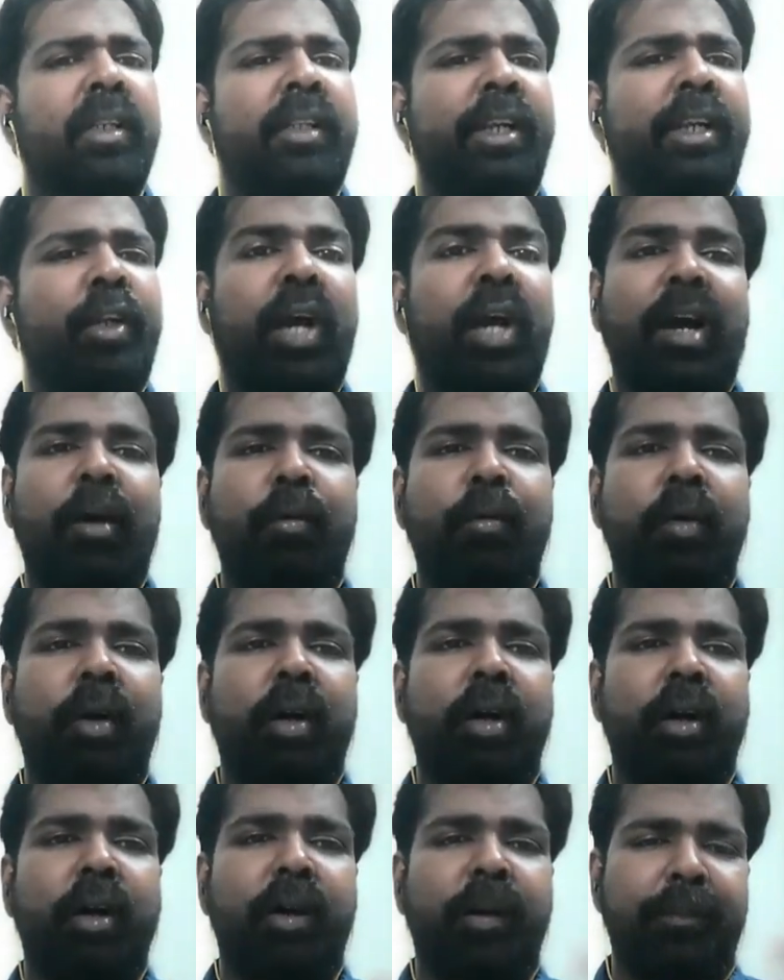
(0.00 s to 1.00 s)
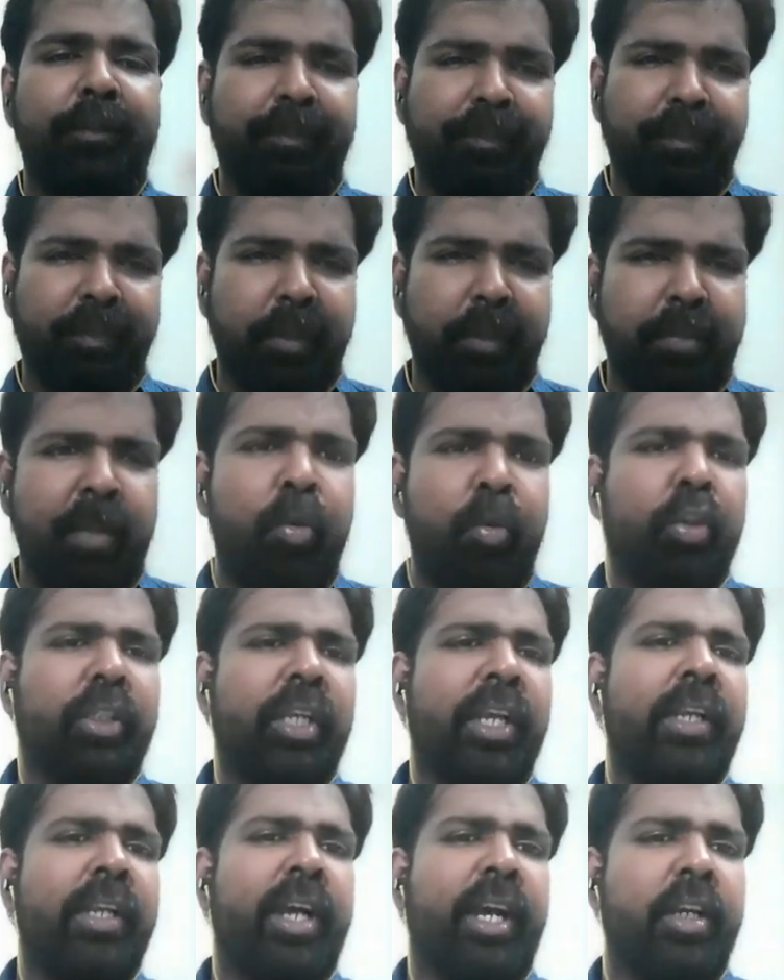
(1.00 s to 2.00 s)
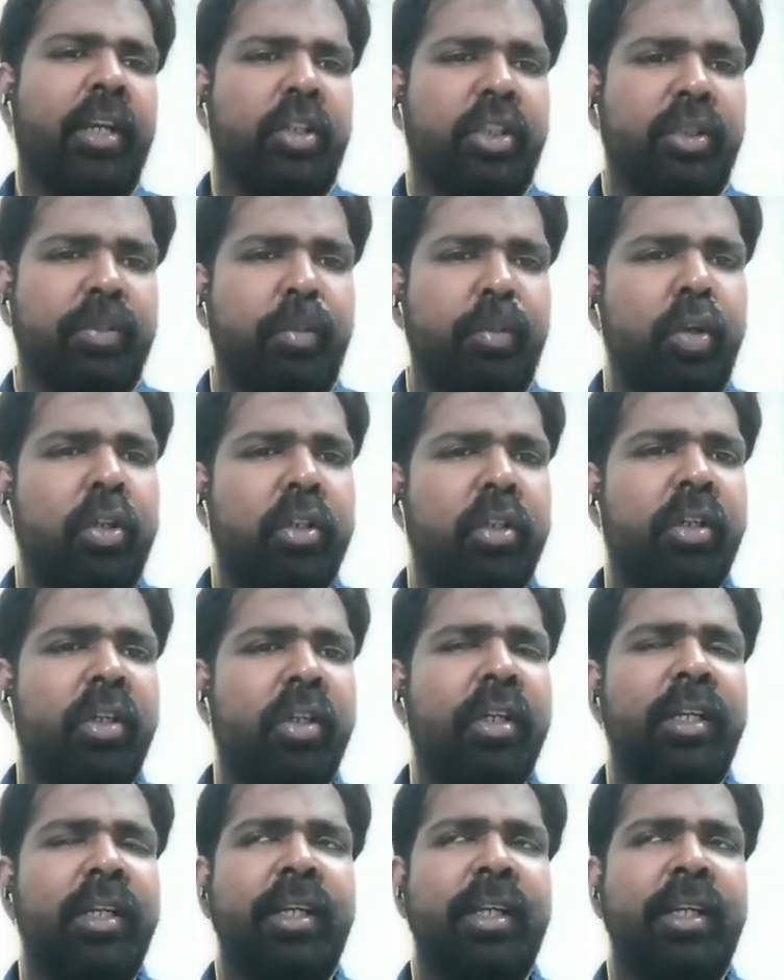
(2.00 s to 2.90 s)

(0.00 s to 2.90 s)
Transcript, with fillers: Then you have uh, Pramod K. Nayar's book.